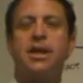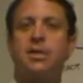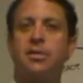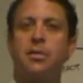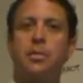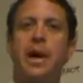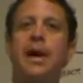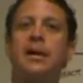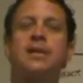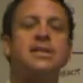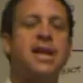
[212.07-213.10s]
So the
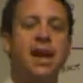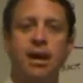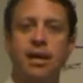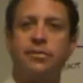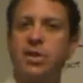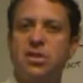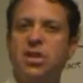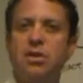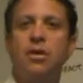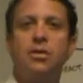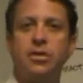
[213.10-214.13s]
buyer can say, I'll give you
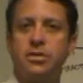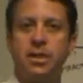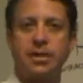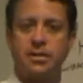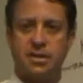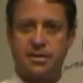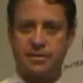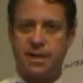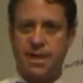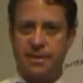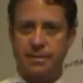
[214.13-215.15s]
zero due diligence
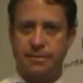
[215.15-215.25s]
fee.